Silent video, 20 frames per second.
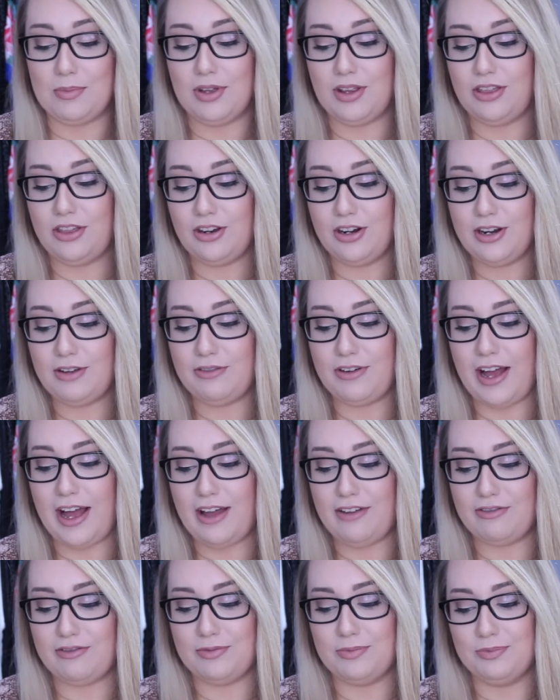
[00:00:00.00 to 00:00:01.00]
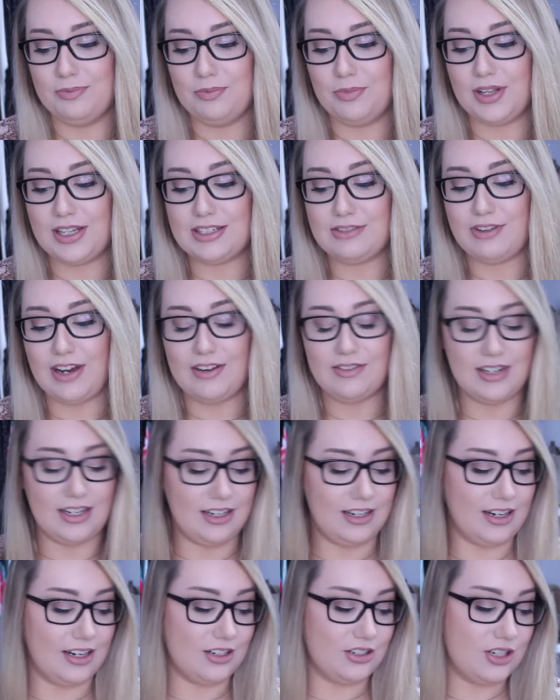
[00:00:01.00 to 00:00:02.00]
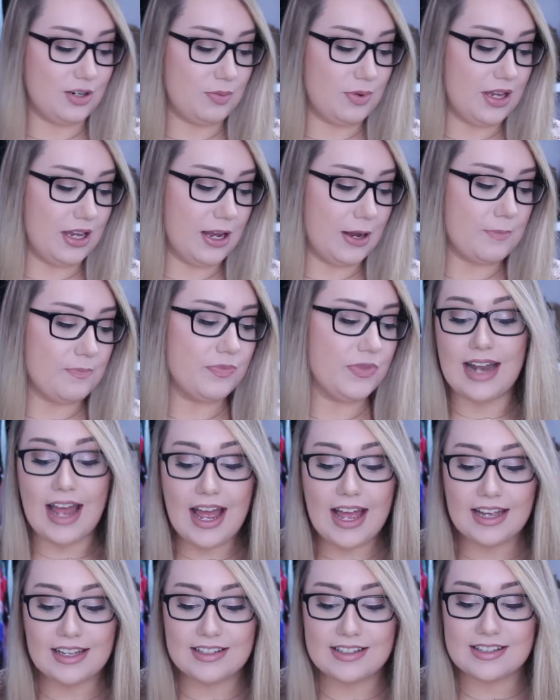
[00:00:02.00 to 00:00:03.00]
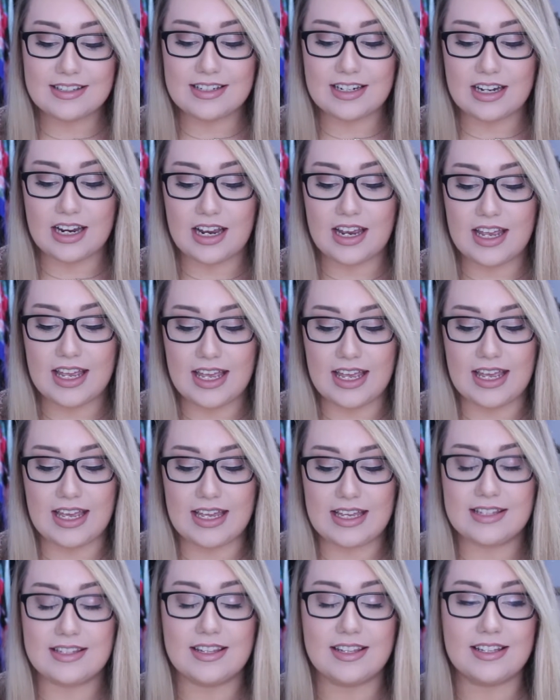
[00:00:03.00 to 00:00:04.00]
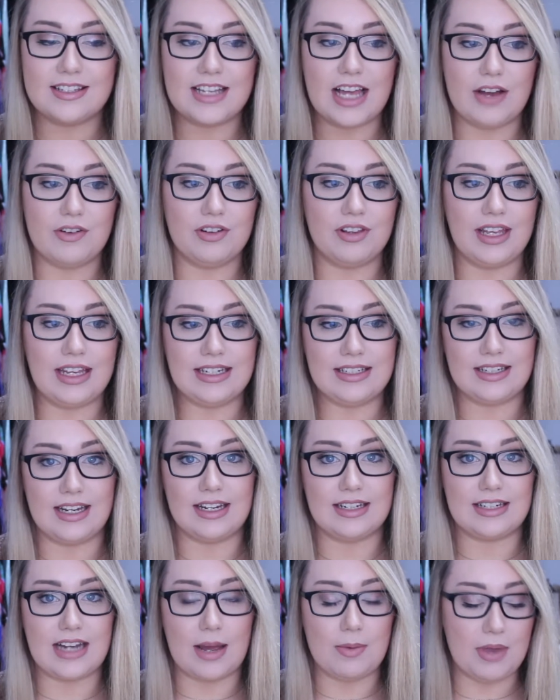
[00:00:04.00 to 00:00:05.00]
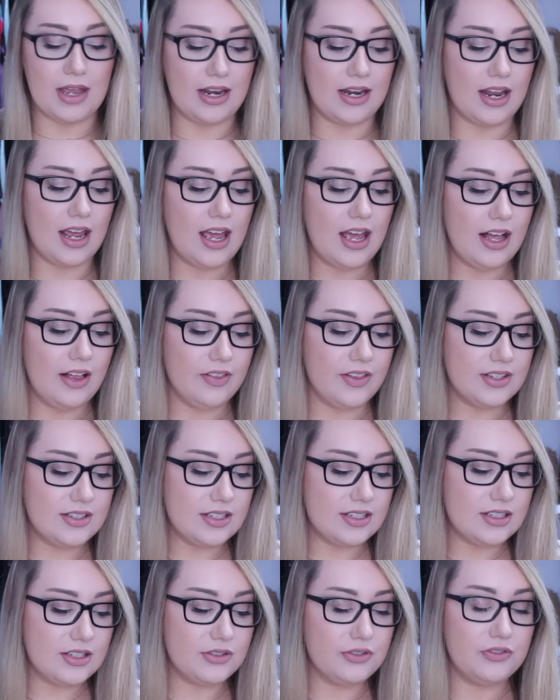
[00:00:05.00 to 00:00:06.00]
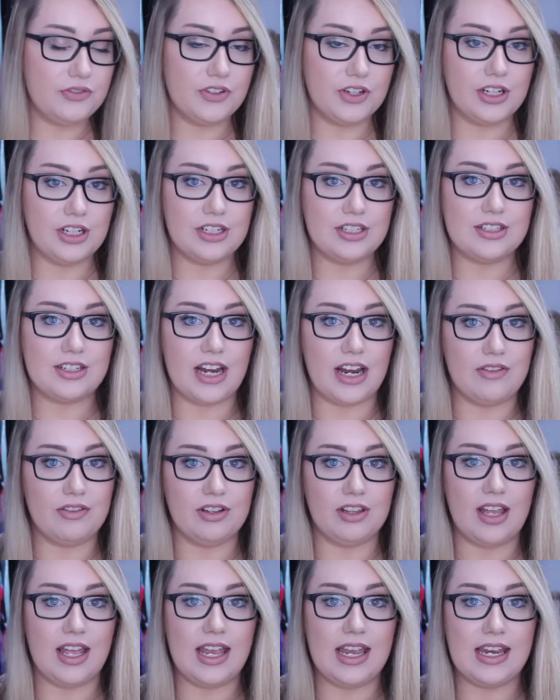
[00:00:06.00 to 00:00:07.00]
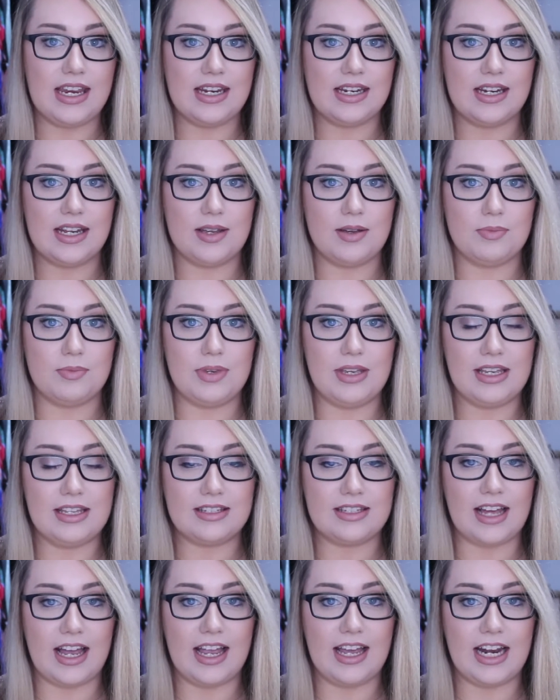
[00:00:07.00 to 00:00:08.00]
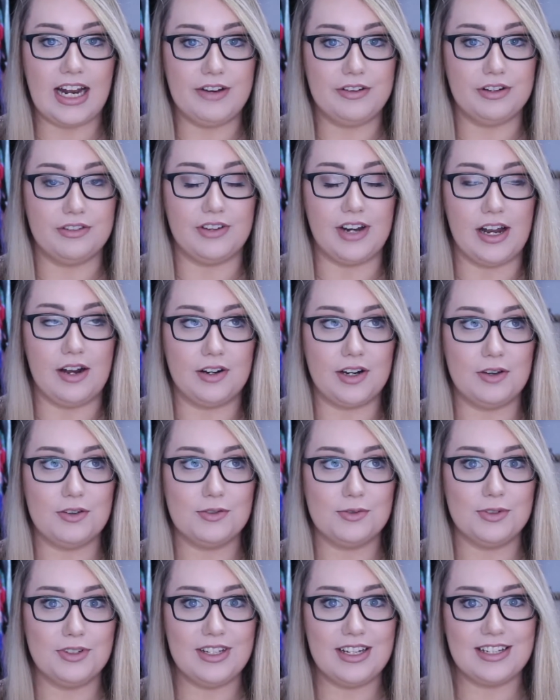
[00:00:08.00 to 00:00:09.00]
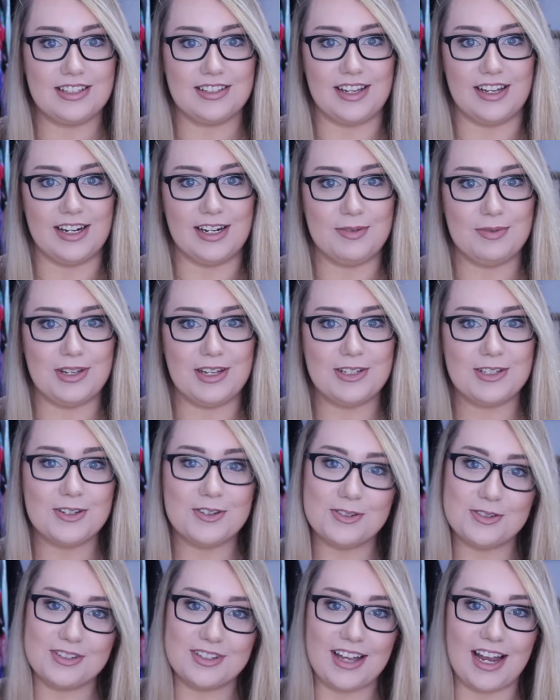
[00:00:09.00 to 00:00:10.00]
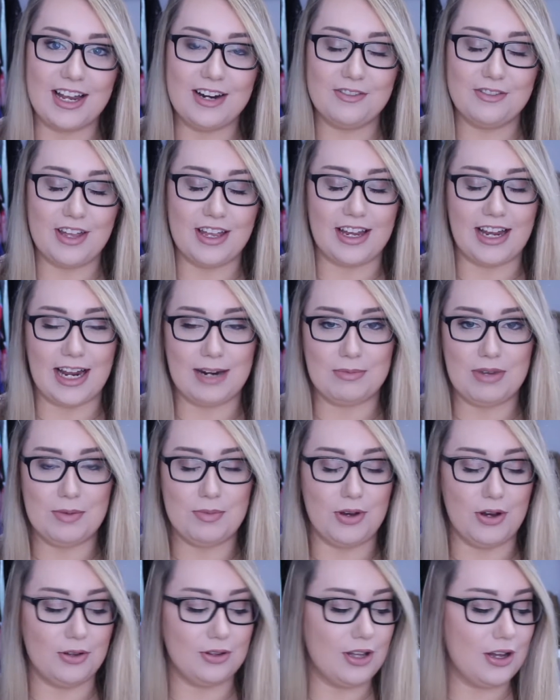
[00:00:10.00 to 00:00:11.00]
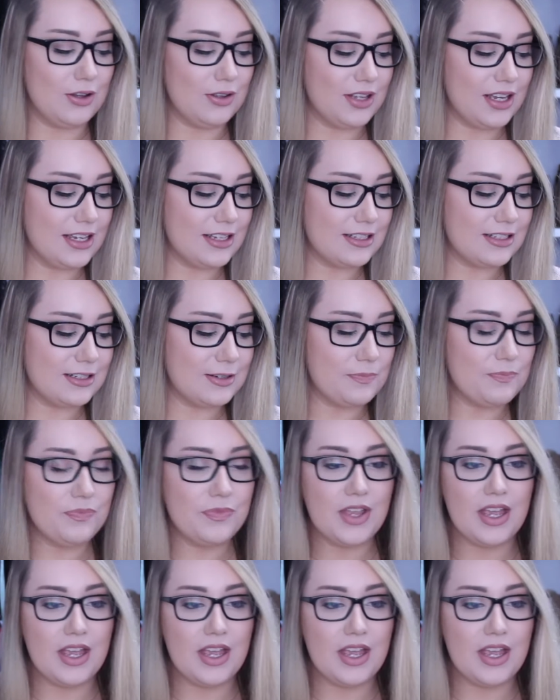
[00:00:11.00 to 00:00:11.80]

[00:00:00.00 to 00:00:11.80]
But thirty-five dollars plus five ninety-nine shipping. Next is this Everlane tank top, and this is the first Everlane piece I had ever found. I was really excited because it was kind of like on my B O L O list.